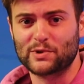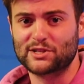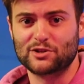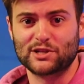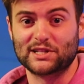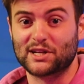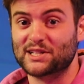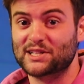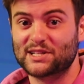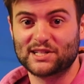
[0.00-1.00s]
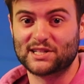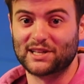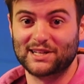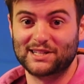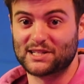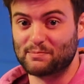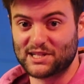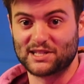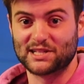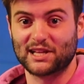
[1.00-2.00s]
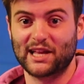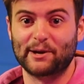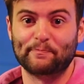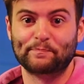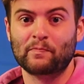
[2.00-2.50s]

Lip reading: research has consistently dismissed this claim.